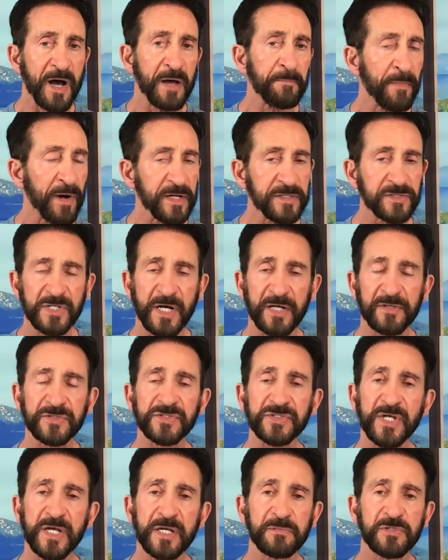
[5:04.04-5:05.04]
mine, mine's not
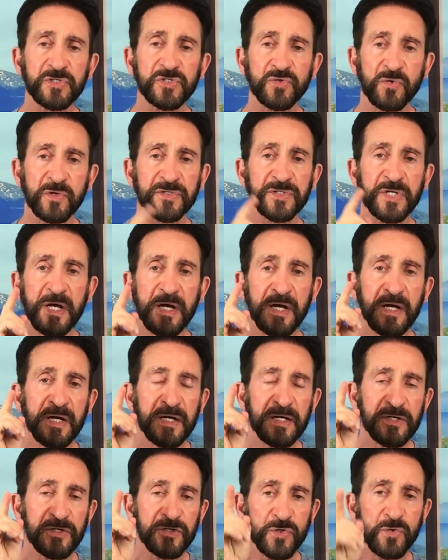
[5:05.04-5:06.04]
the same as yours.
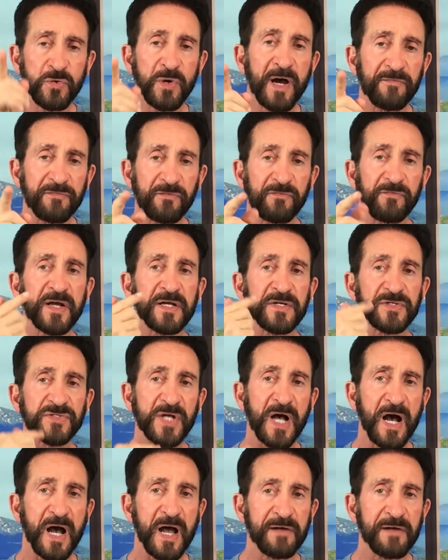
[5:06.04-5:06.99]
You have a race,